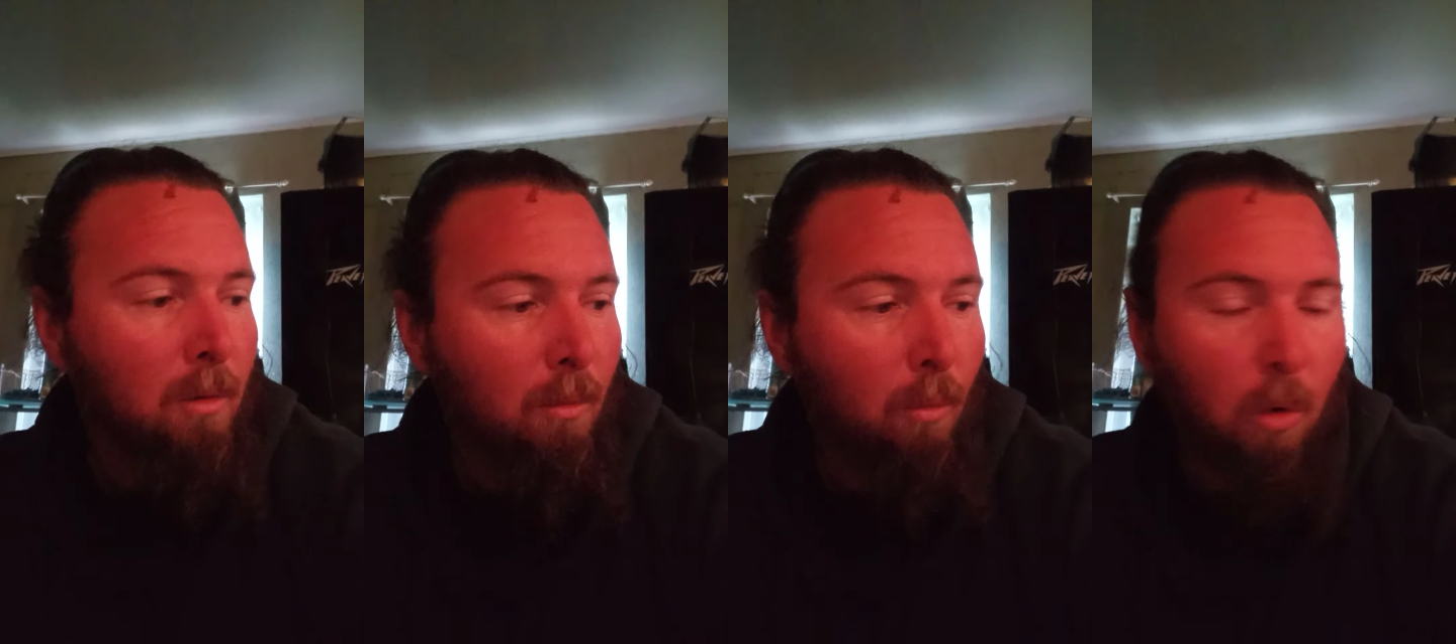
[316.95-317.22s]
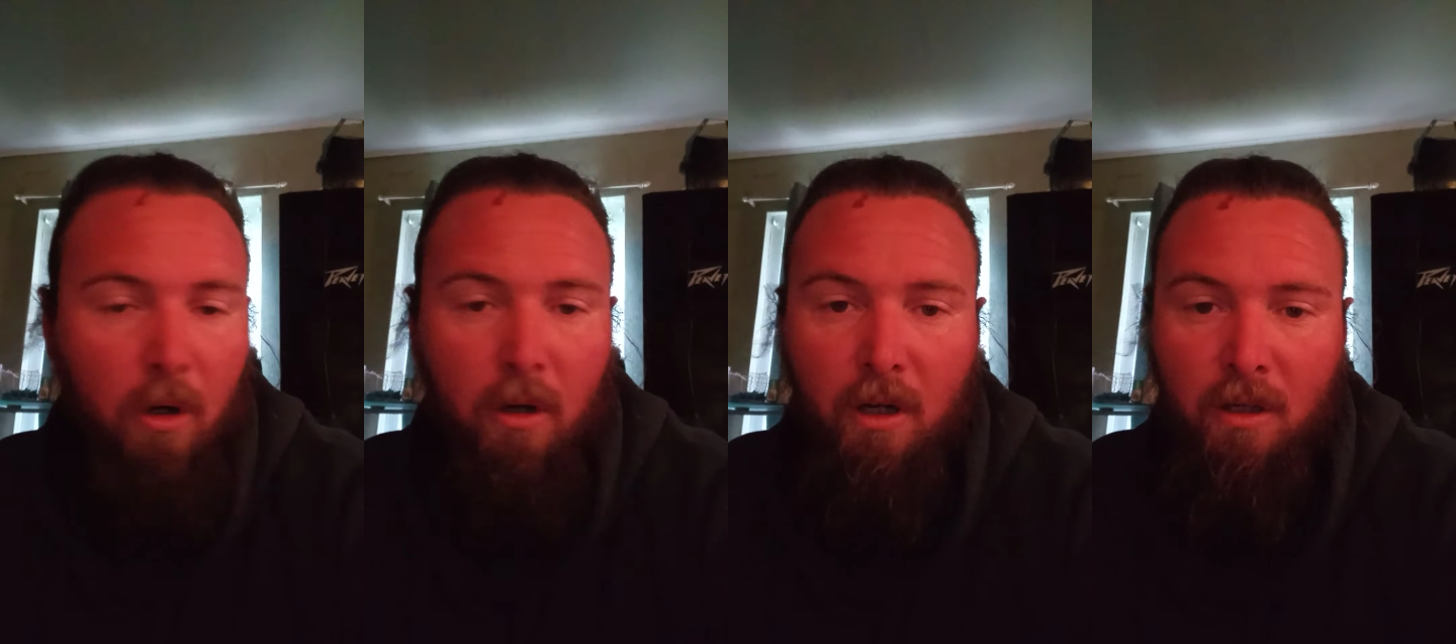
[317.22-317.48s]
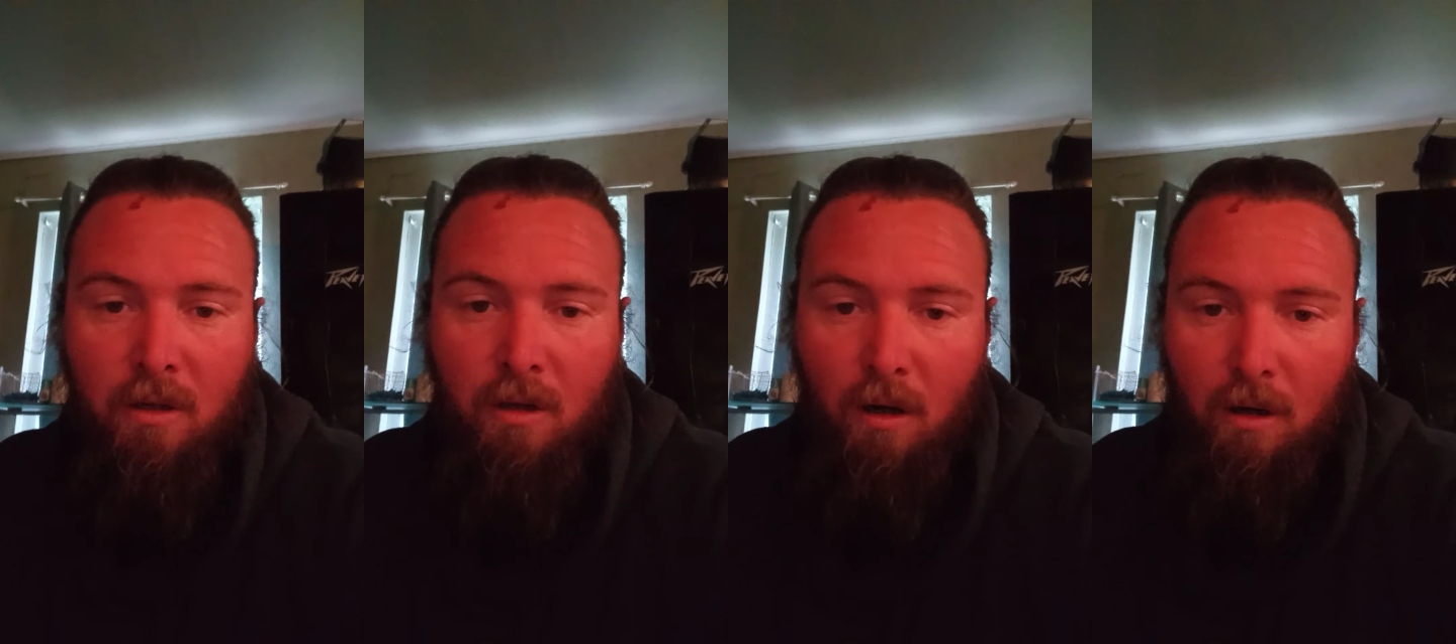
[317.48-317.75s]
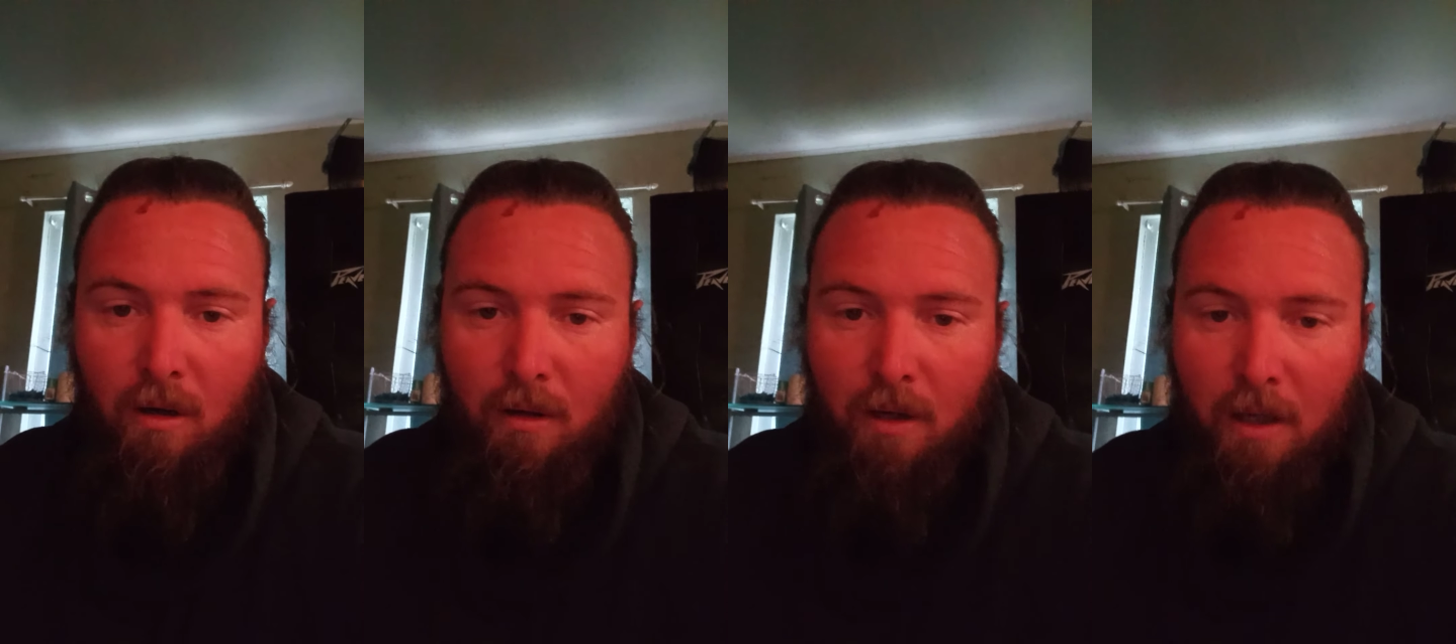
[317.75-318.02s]
what I
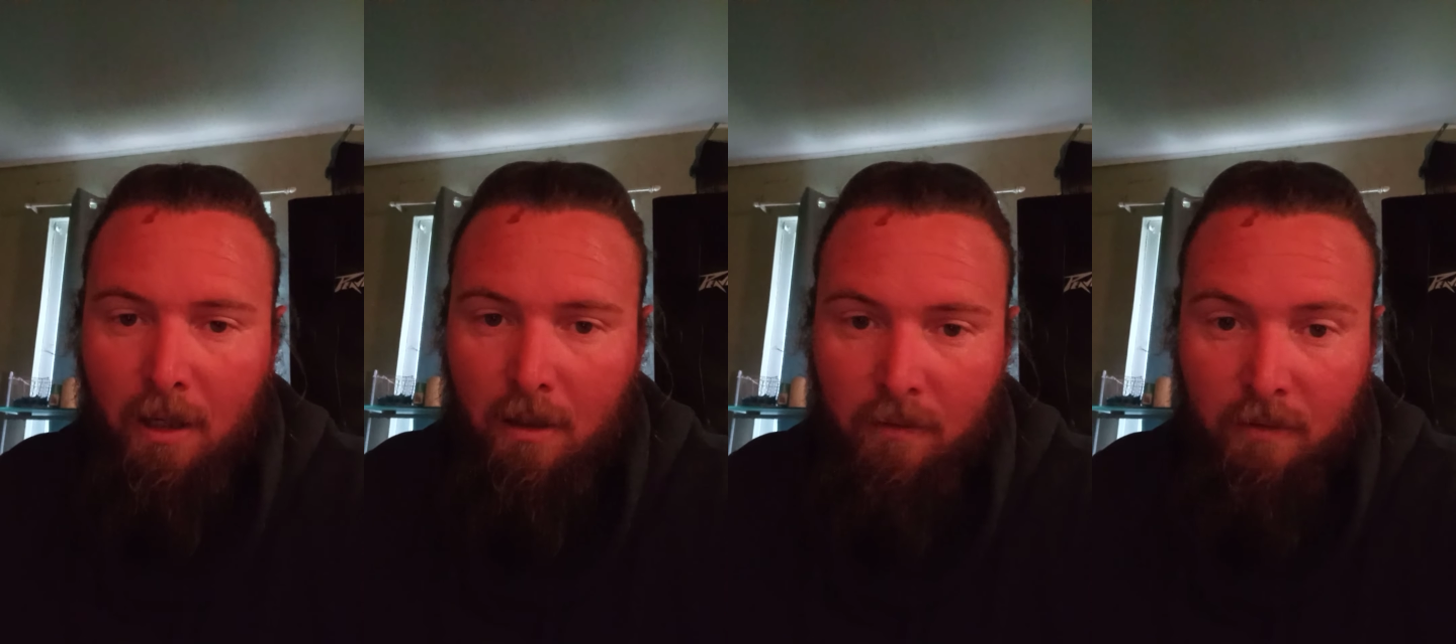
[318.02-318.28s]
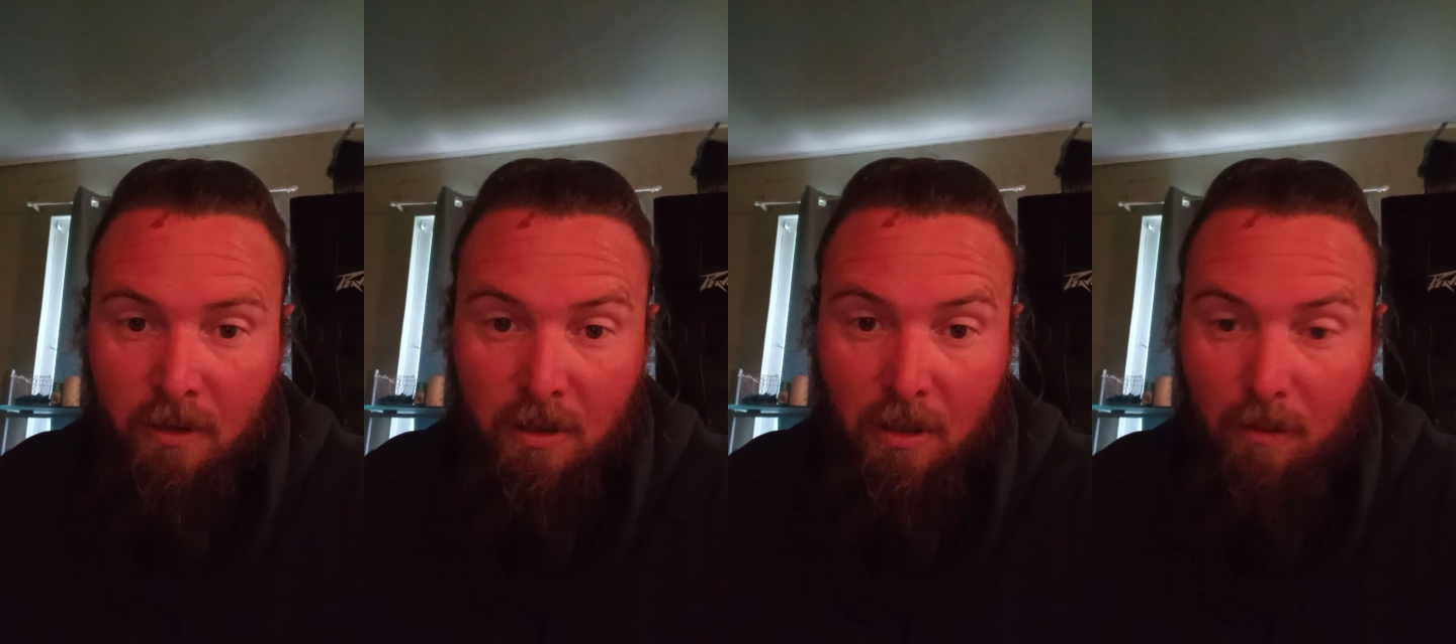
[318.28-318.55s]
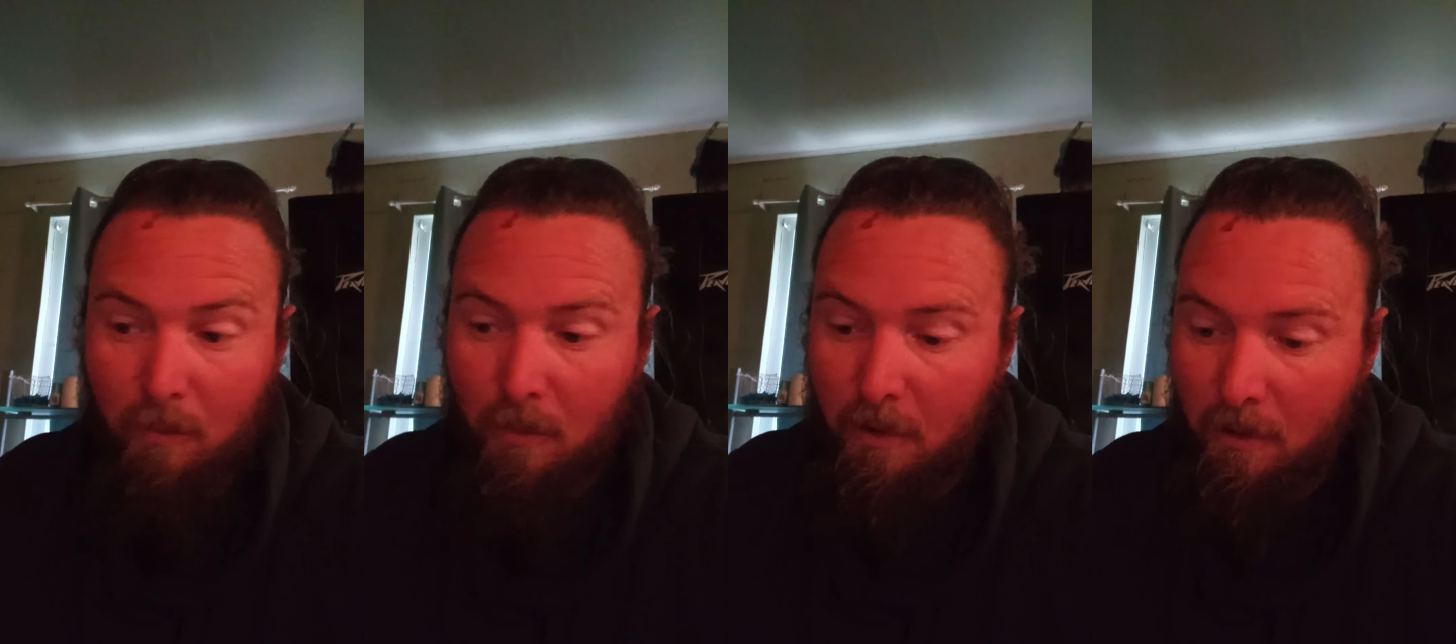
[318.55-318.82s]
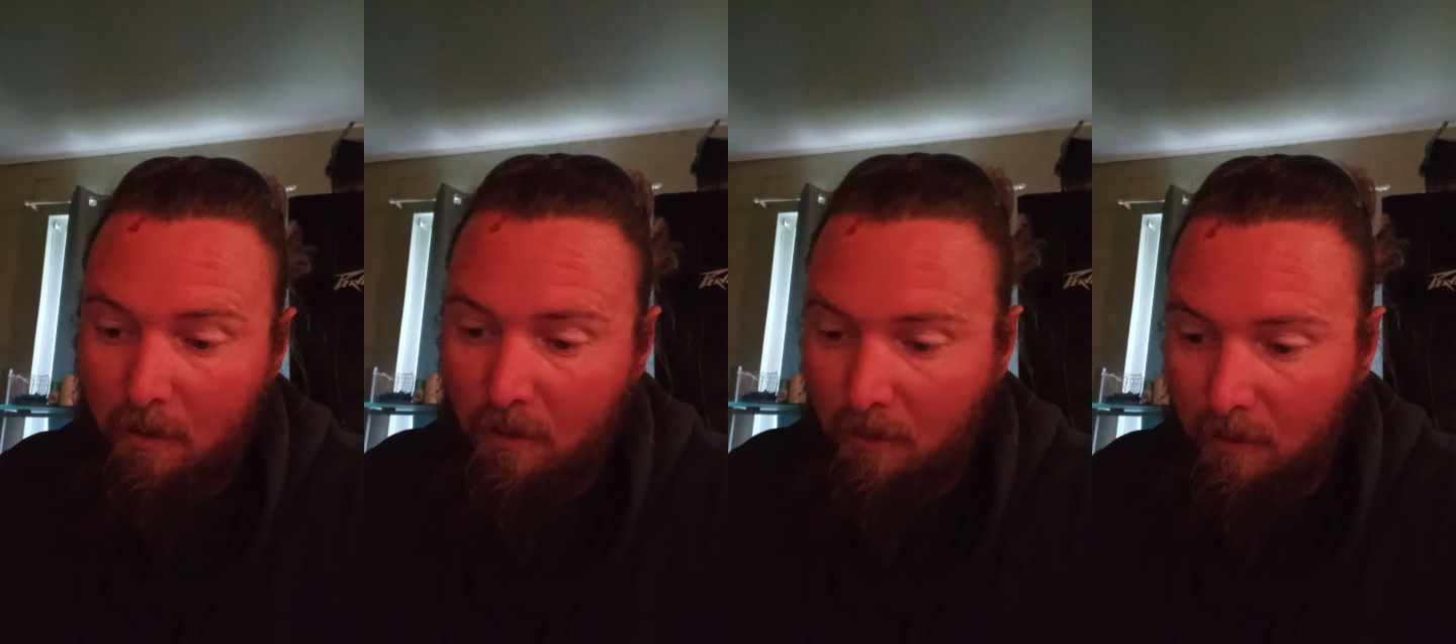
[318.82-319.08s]
got out of
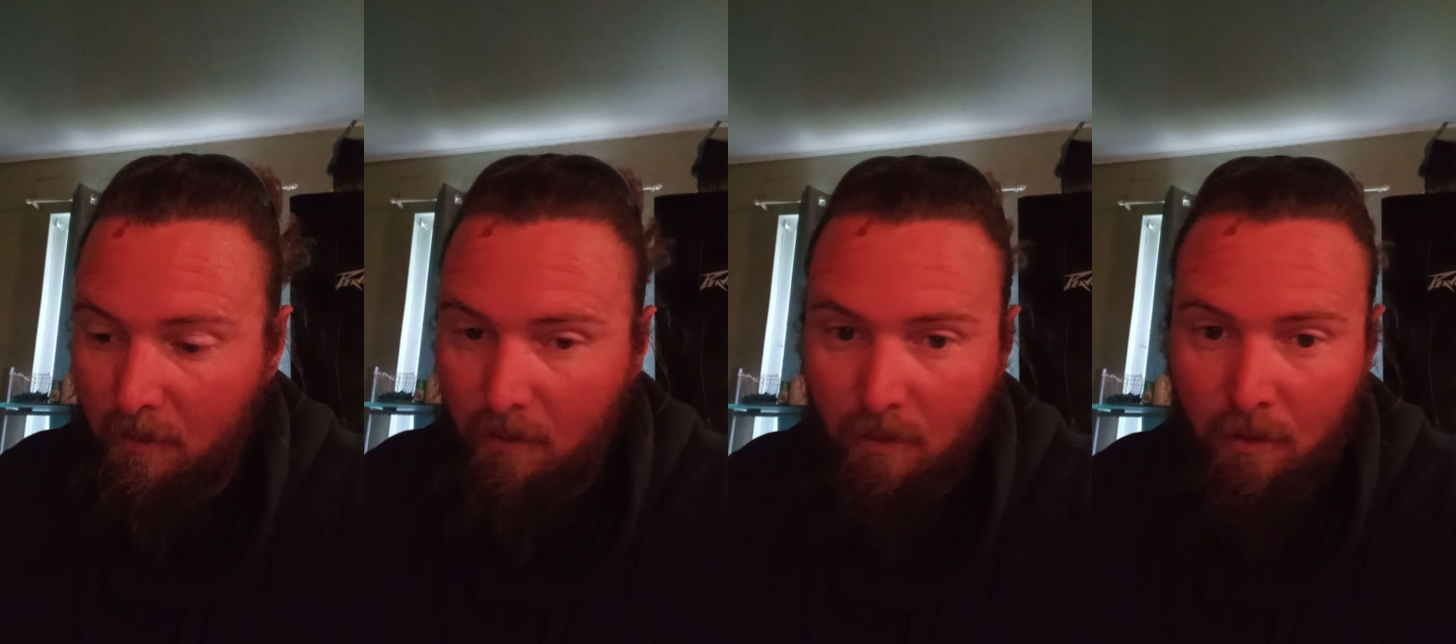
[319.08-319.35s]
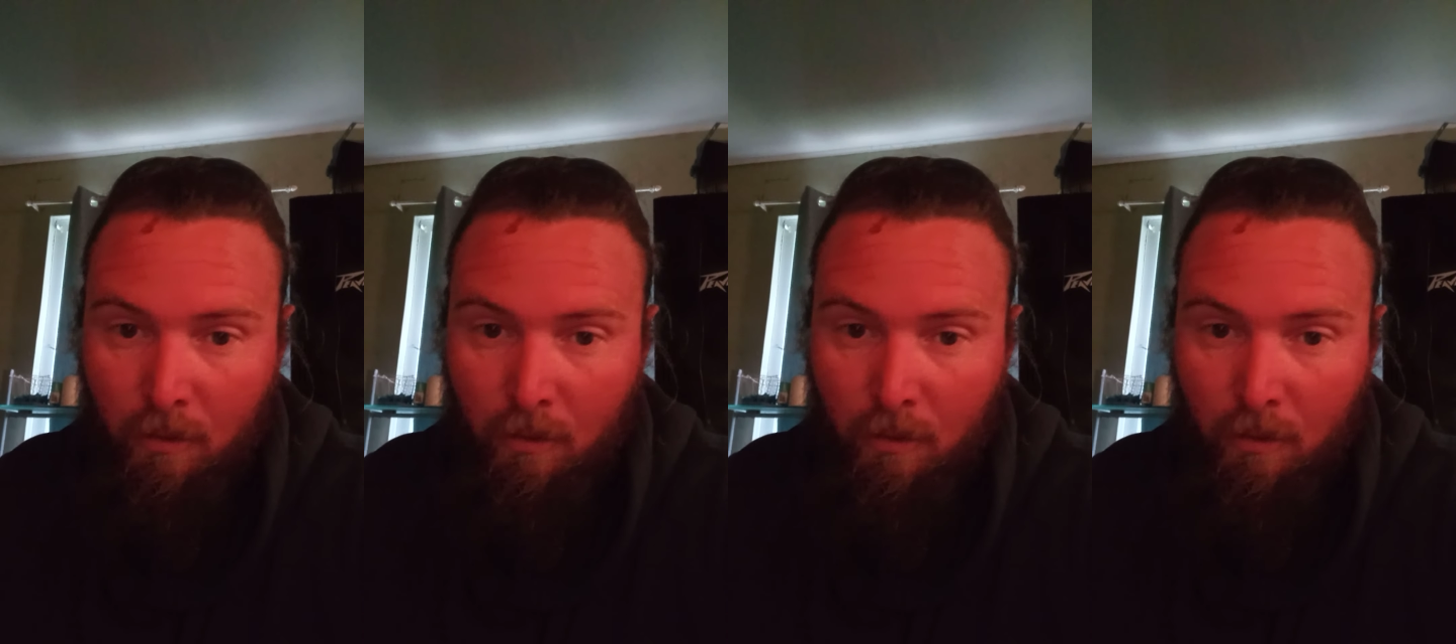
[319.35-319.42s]
someone